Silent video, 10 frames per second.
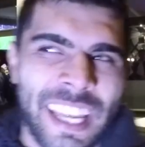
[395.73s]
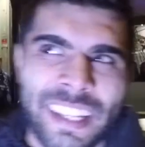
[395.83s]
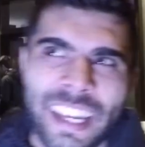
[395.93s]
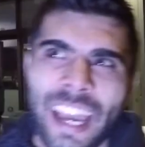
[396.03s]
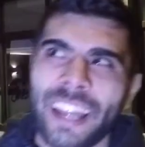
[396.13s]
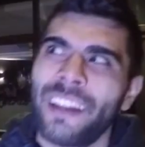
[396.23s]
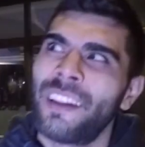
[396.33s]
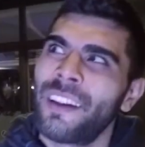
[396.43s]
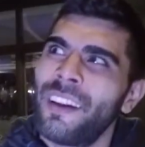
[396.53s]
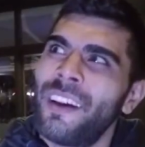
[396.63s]
in the end.
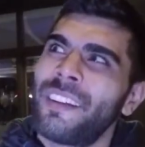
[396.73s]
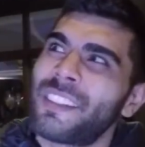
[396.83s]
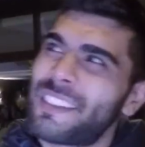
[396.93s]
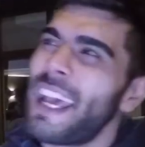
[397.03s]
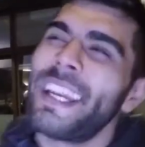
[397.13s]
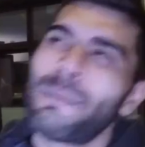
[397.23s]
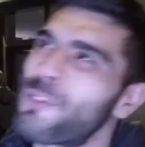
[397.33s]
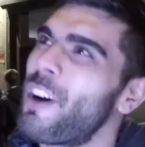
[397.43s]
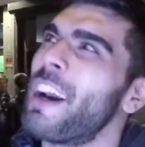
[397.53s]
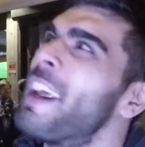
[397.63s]
The stadium's
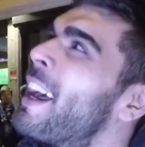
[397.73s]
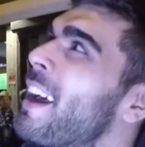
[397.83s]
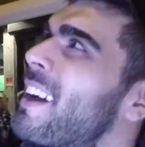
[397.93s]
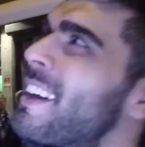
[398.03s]
right there.